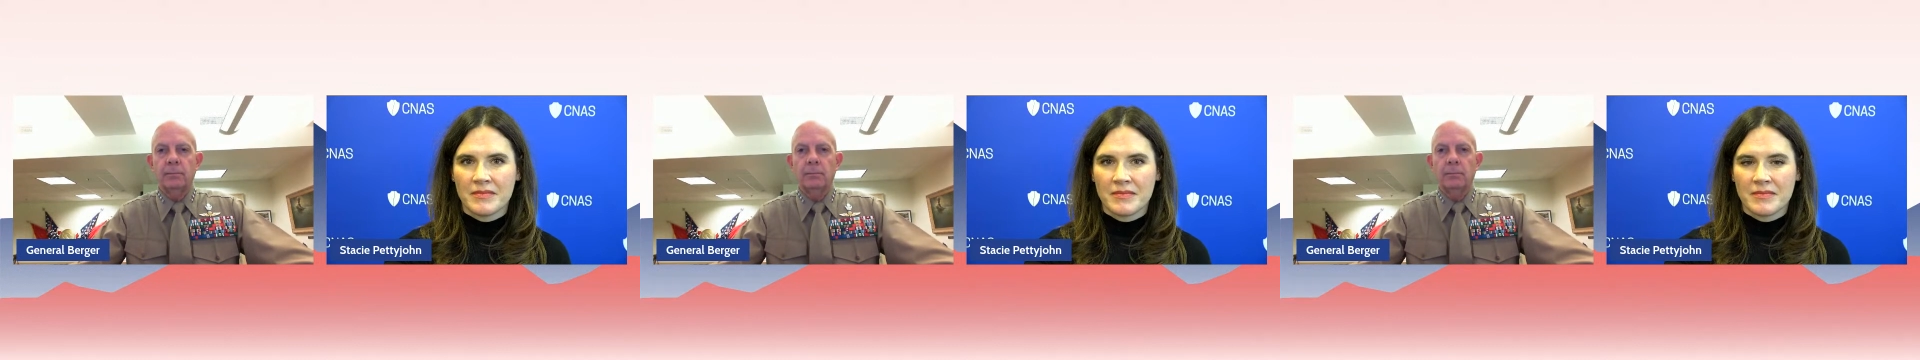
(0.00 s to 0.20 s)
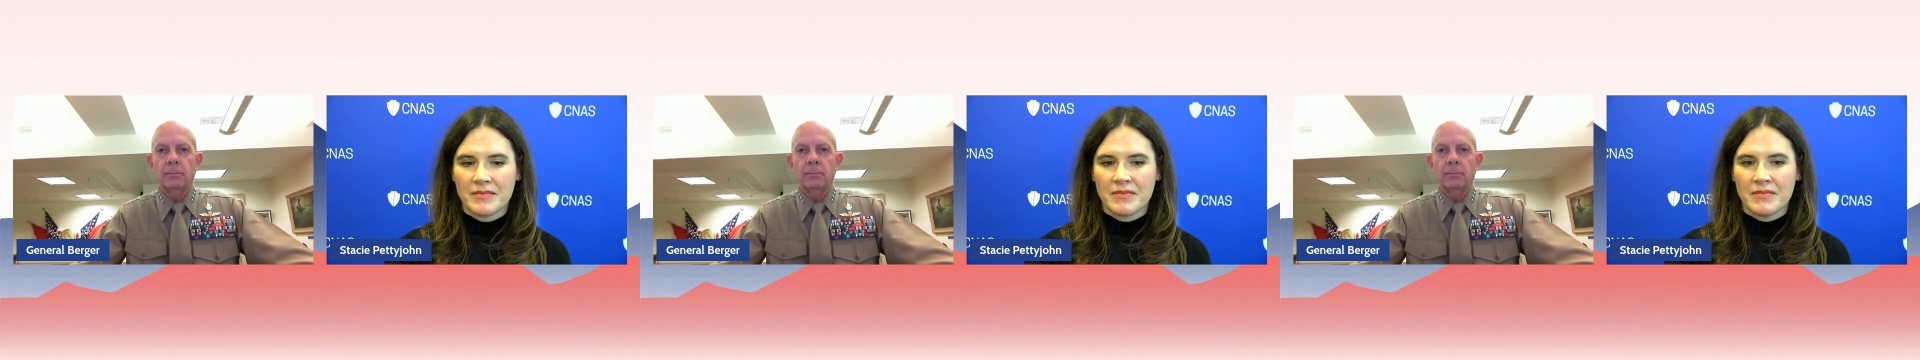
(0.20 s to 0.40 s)

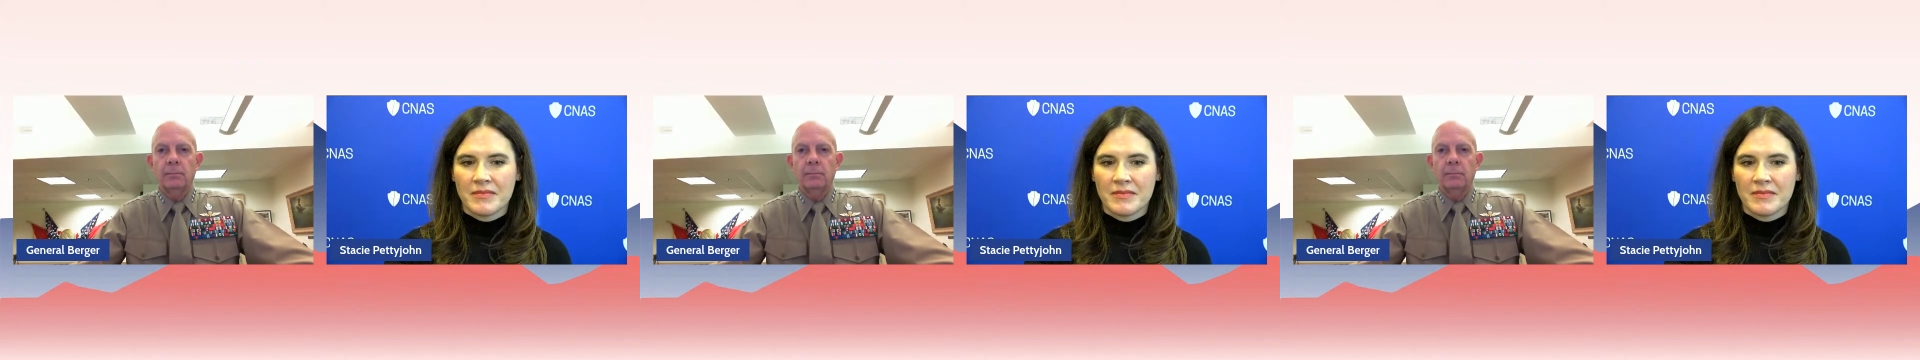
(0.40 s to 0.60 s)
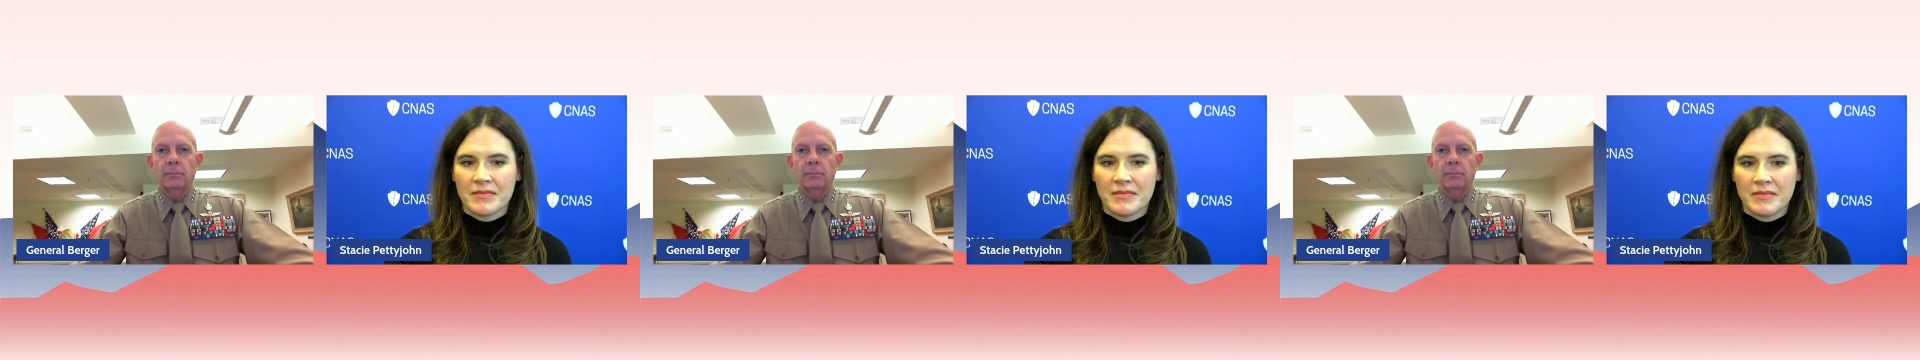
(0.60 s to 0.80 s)

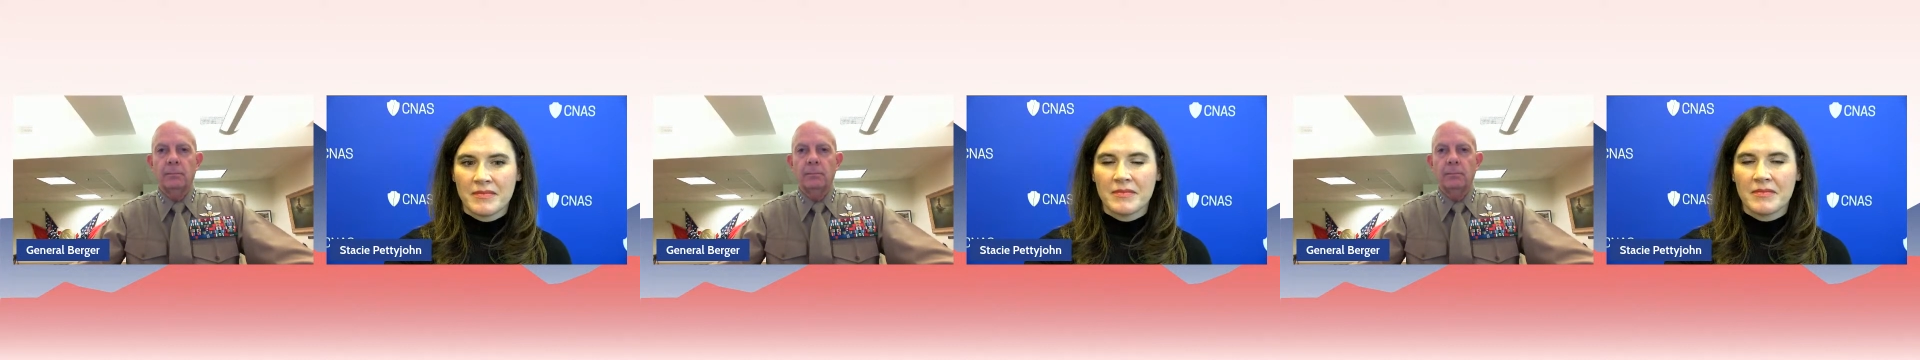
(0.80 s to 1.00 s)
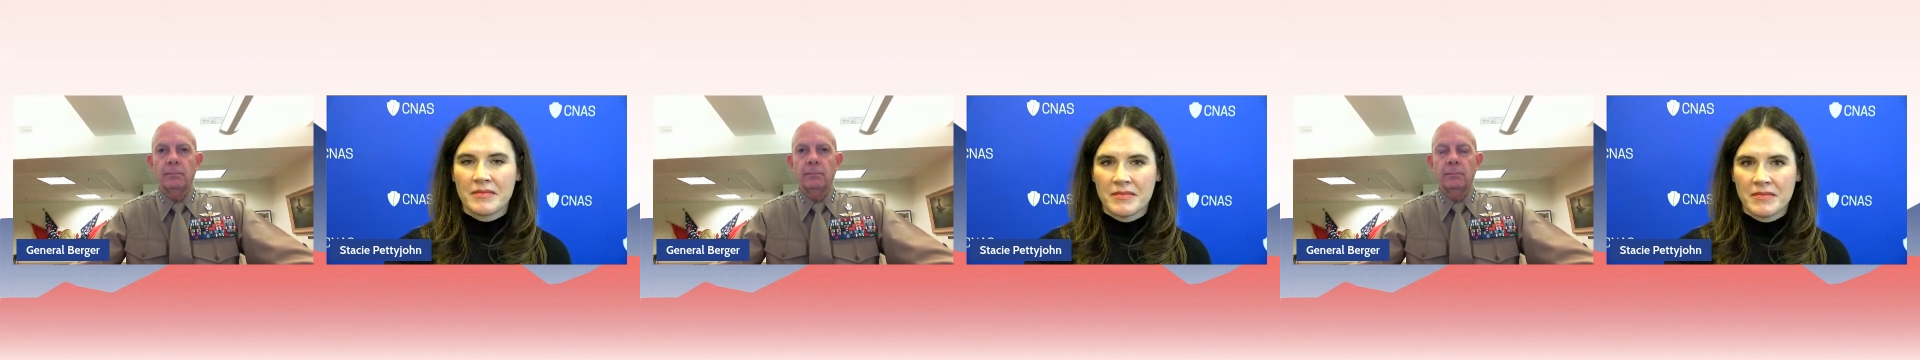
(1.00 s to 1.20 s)

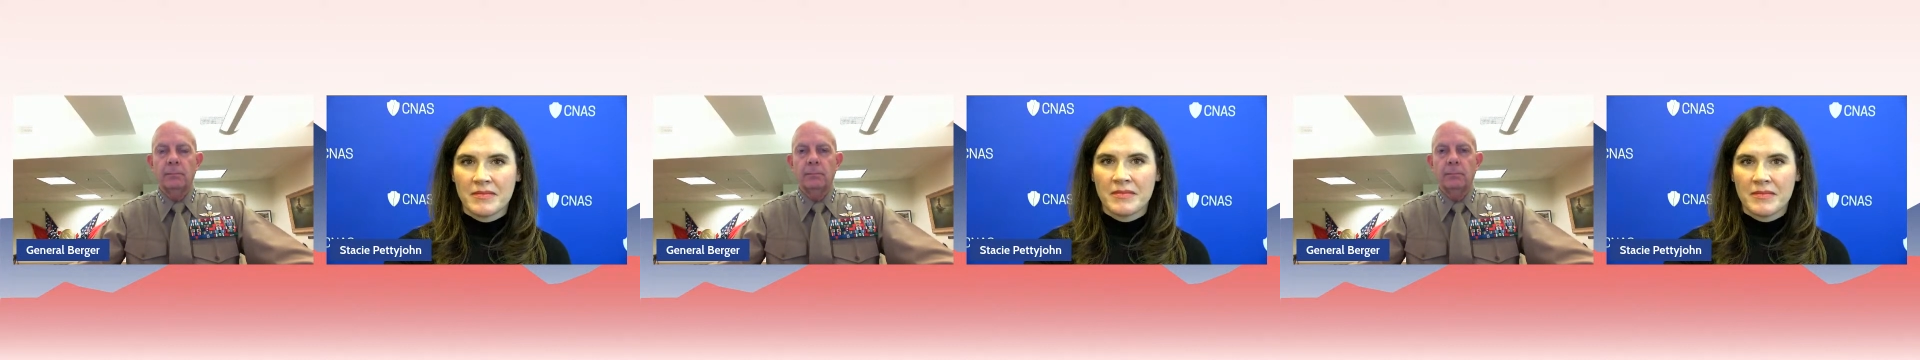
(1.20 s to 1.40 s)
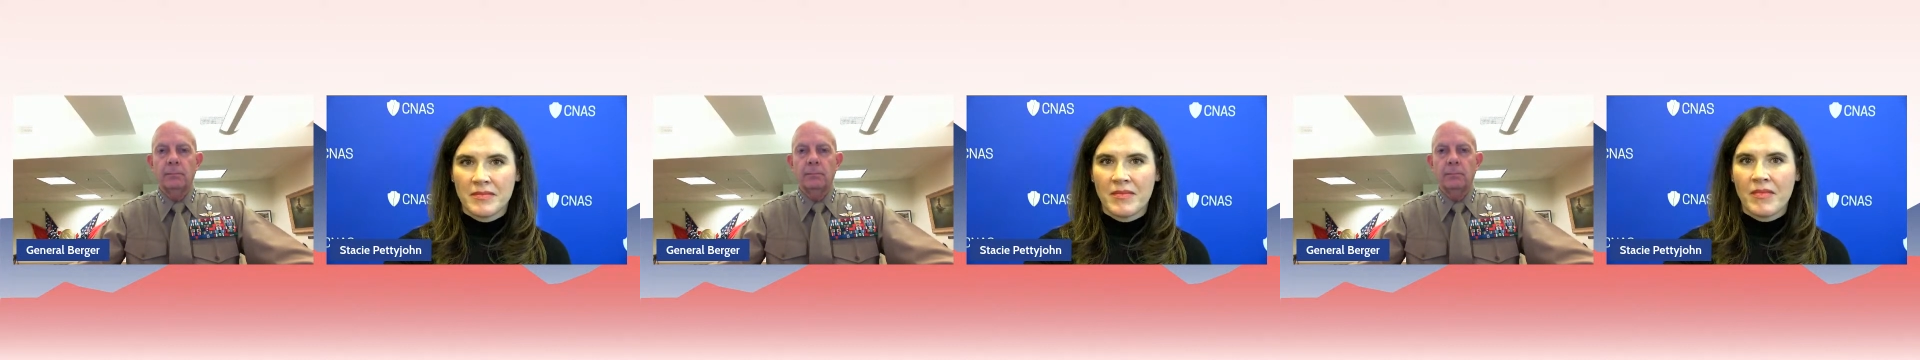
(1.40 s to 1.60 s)

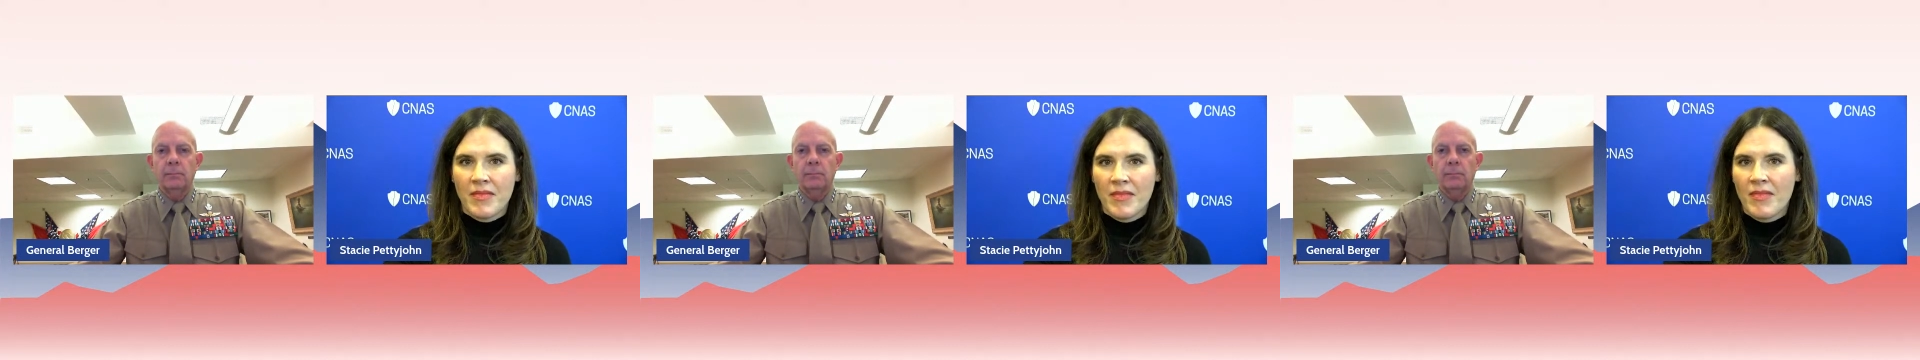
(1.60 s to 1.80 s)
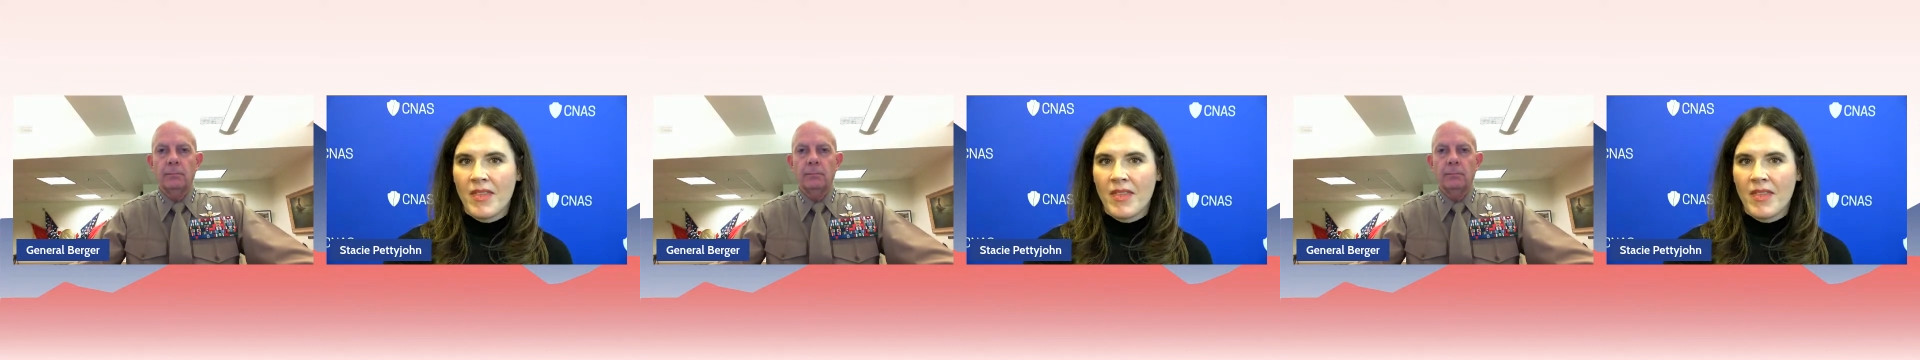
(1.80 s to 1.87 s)
Nobody speaks.